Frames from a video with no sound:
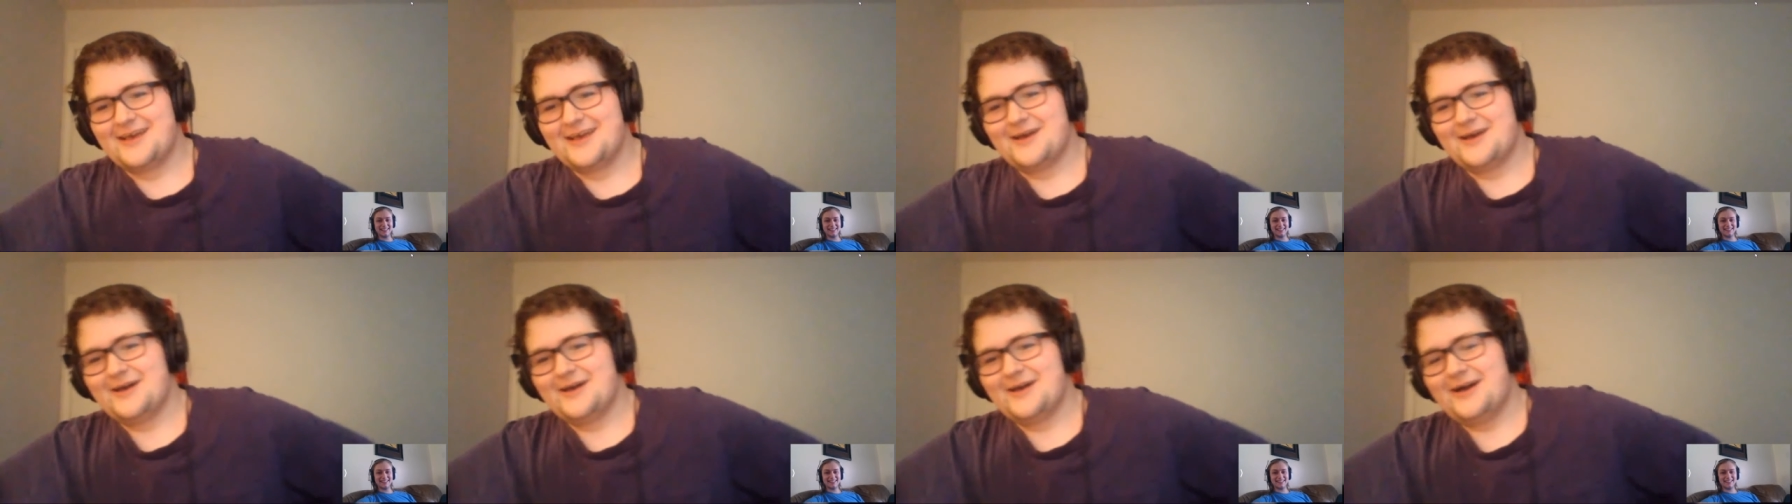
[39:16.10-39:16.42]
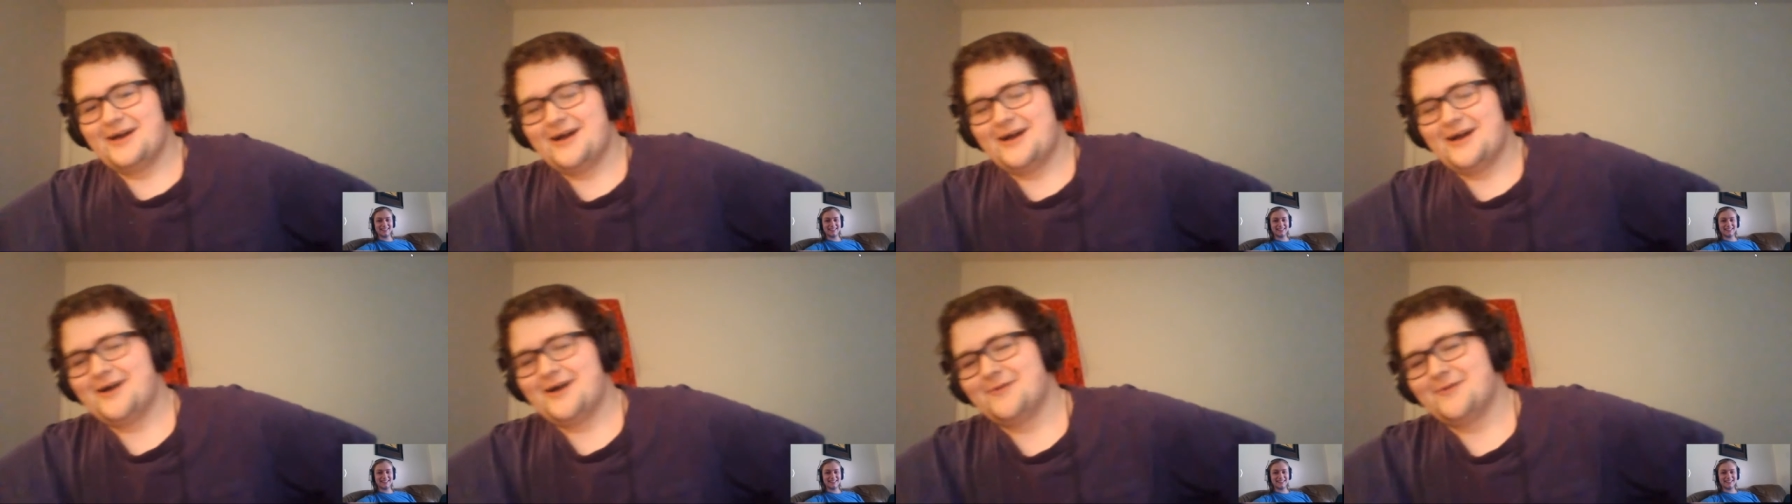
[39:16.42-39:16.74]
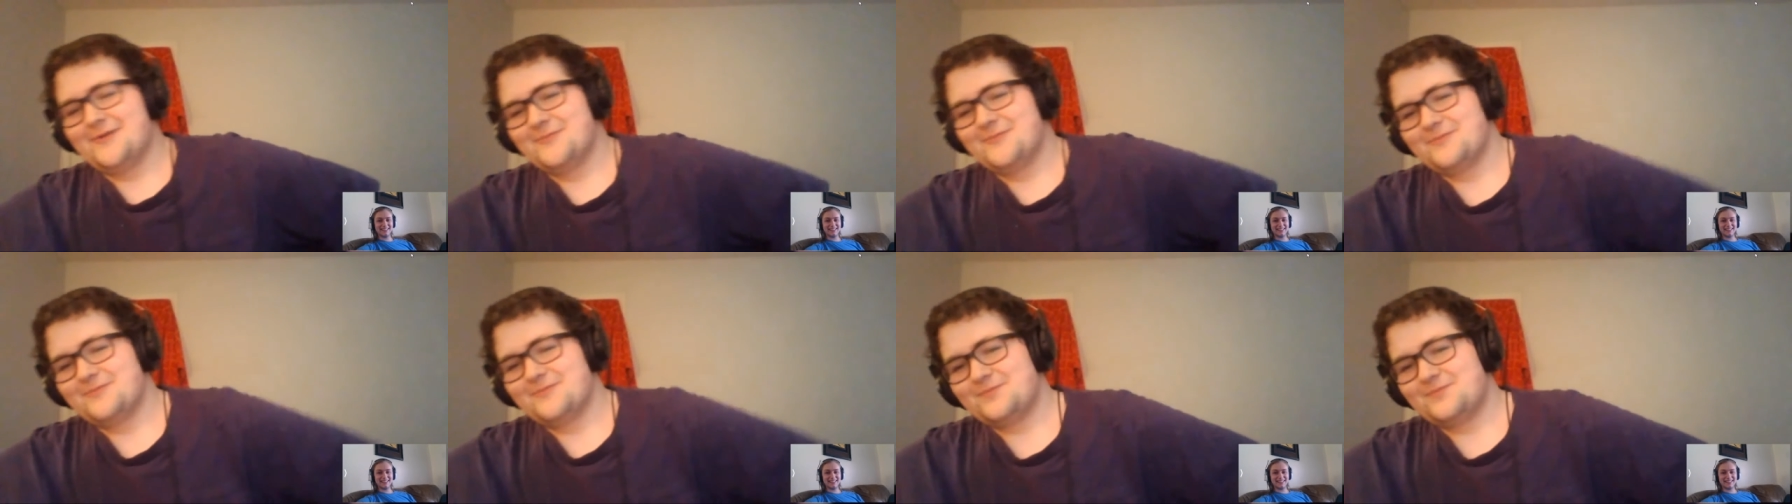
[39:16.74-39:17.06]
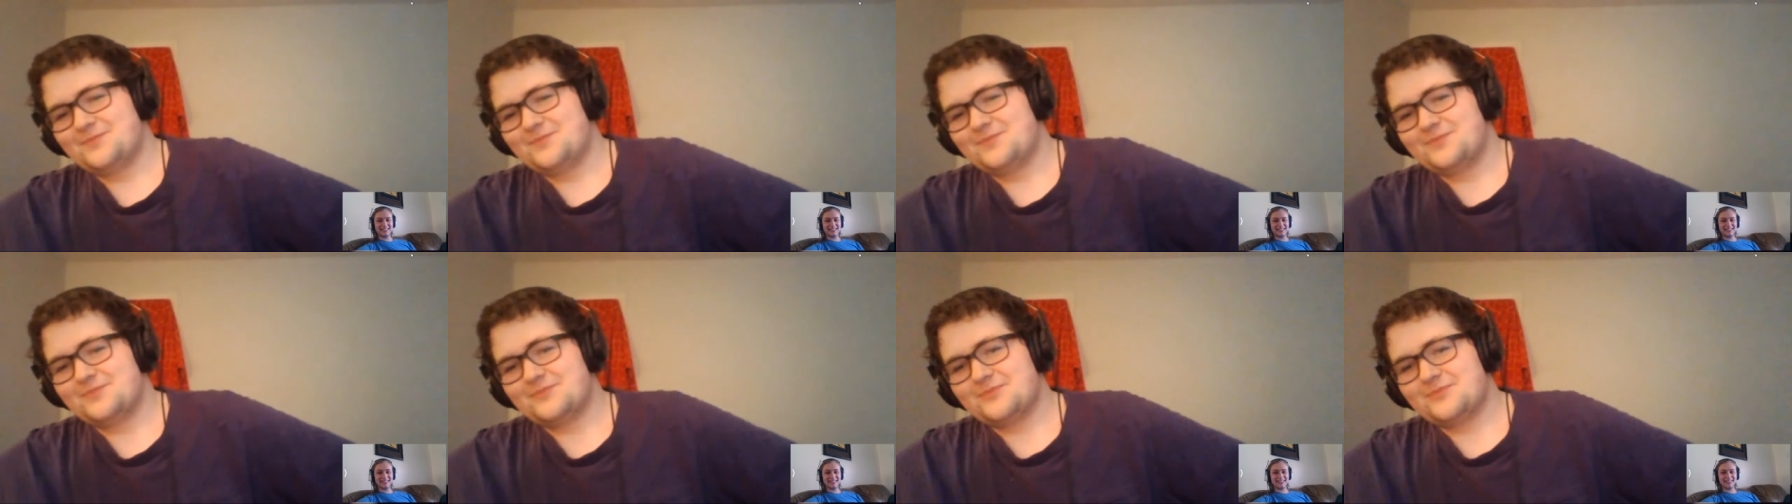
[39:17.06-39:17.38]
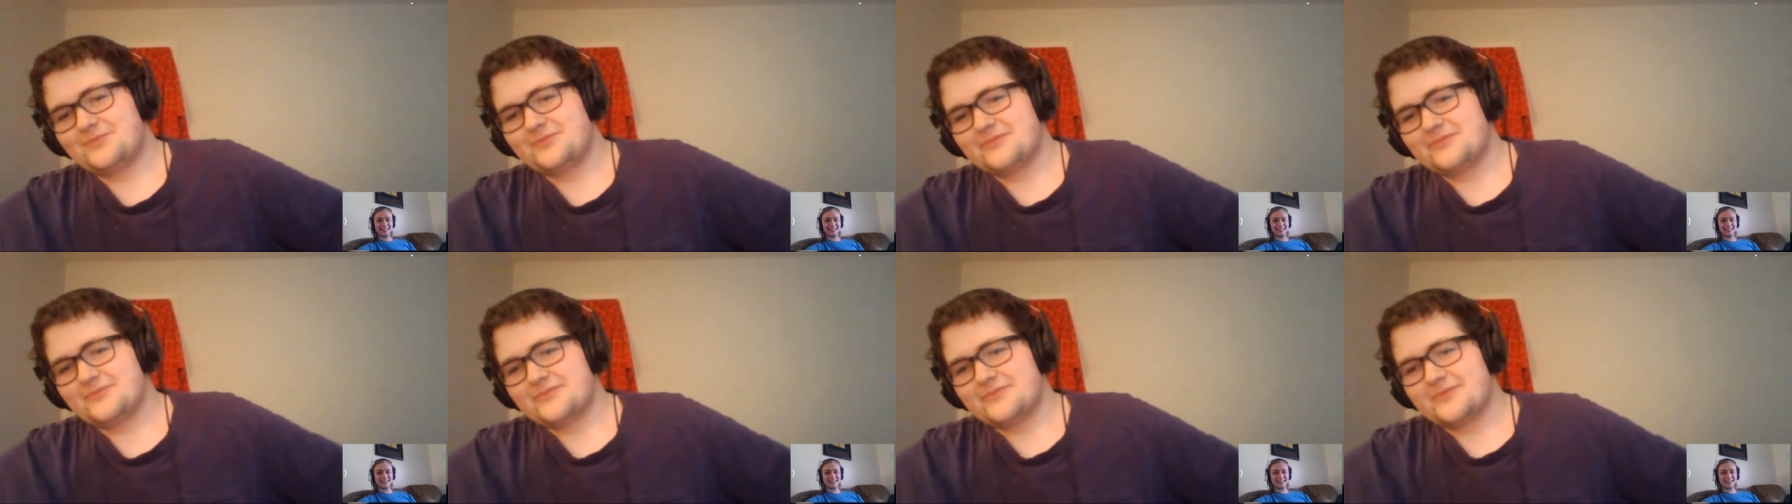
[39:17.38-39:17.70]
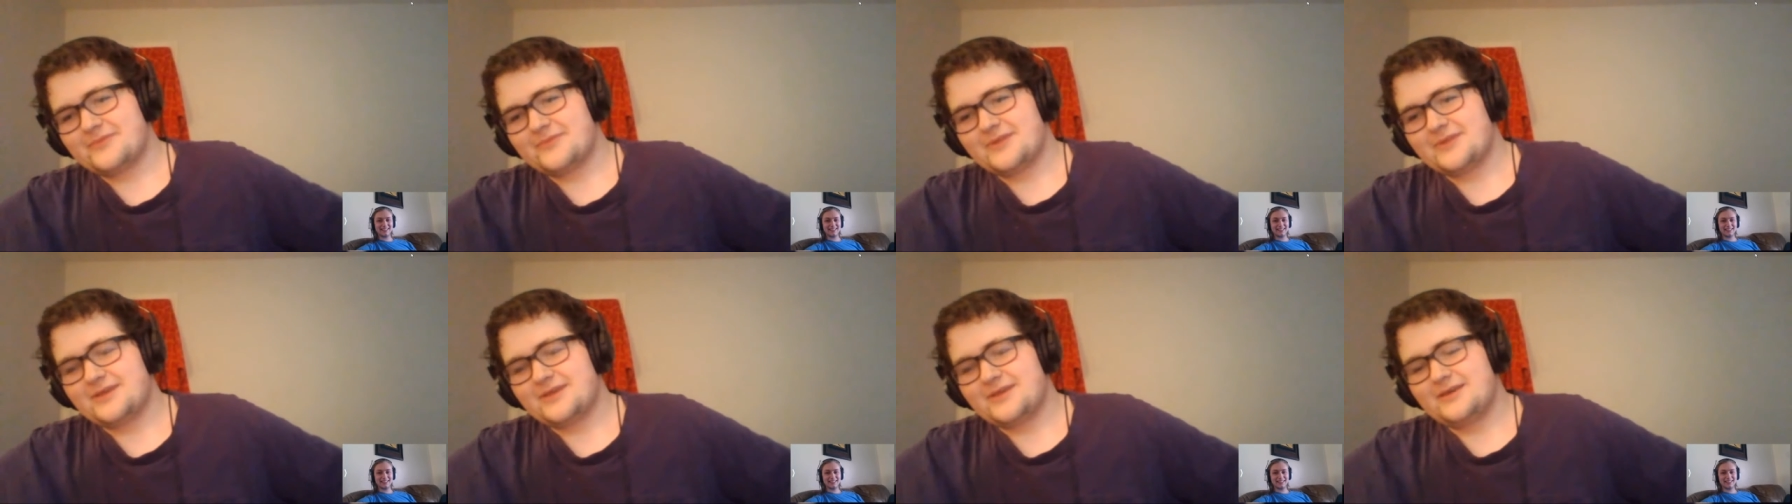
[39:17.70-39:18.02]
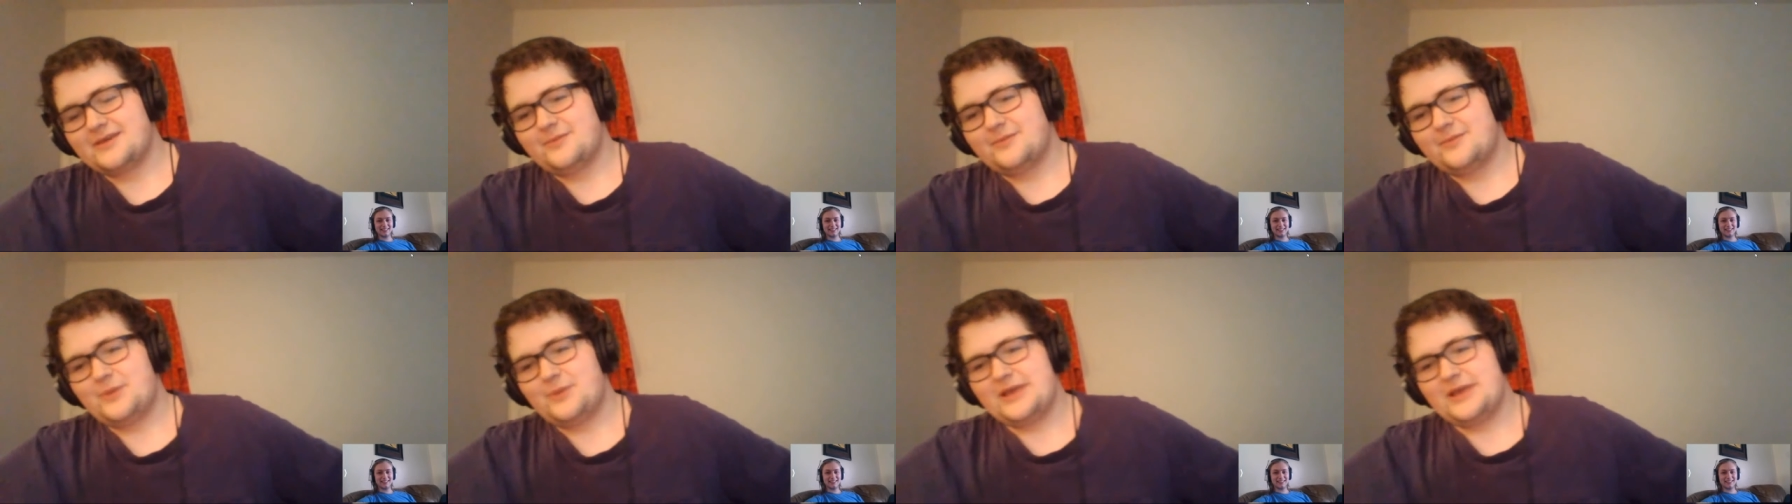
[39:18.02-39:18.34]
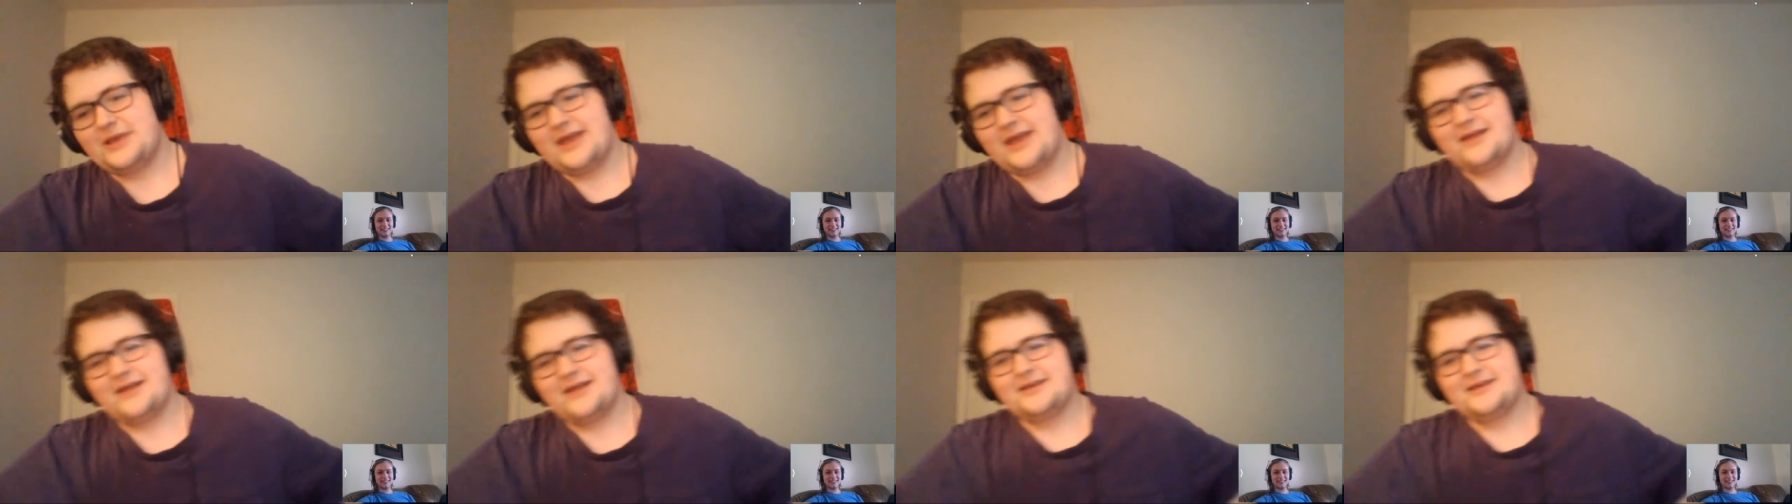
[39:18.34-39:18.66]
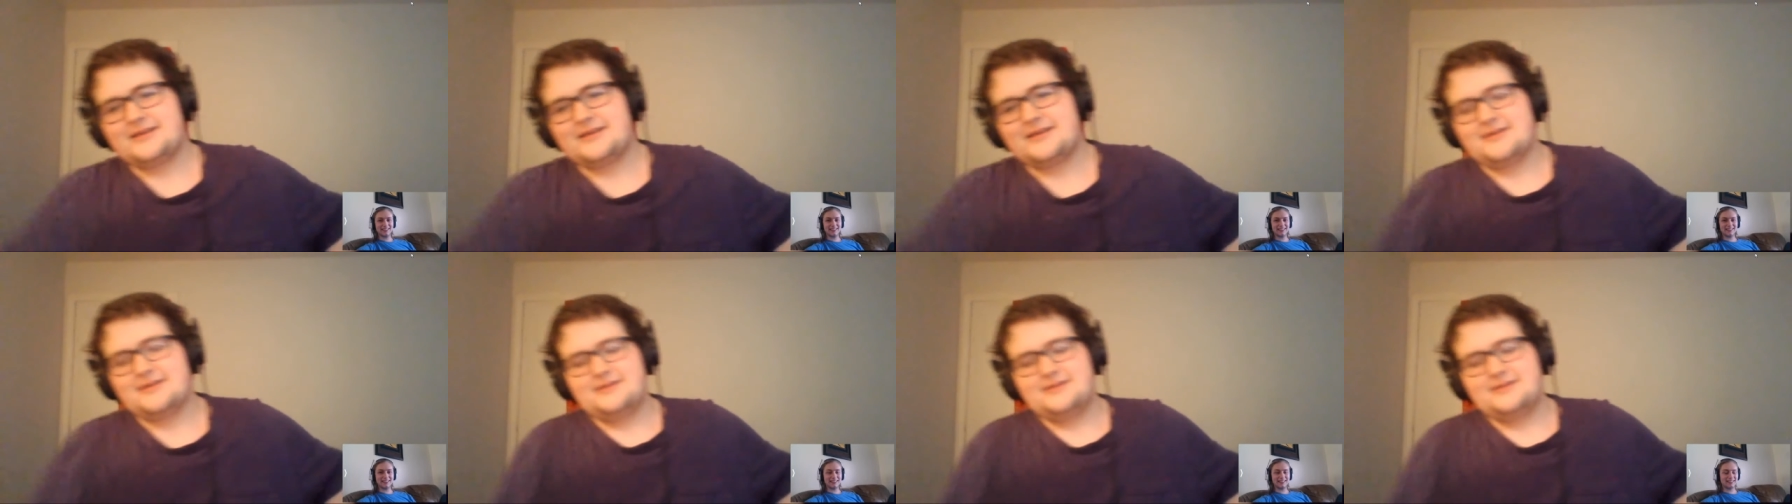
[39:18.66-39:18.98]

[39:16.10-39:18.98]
Um, but yeah, like